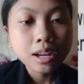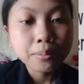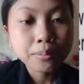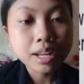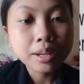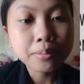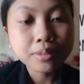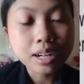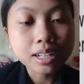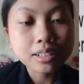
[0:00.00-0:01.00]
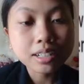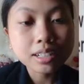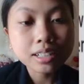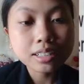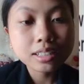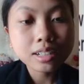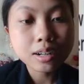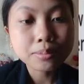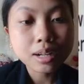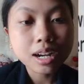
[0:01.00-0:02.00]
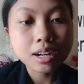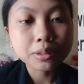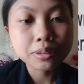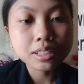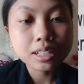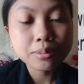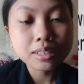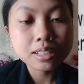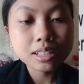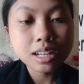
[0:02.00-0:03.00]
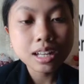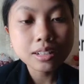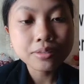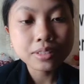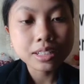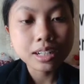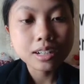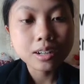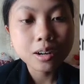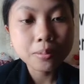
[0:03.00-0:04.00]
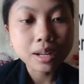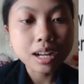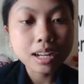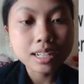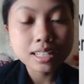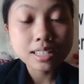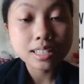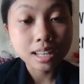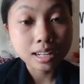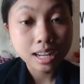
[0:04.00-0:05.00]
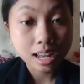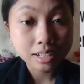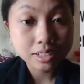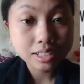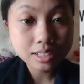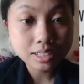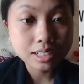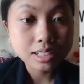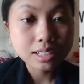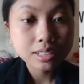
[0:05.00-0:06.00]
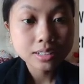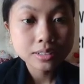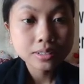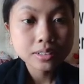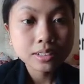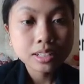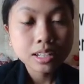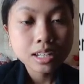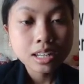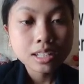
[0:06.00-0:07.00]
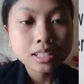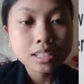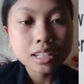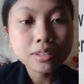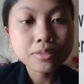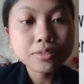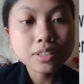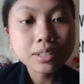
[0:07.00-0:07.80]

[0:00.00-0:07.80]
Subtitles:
My brother, comma, who lives in California, comma, is an engineer. If we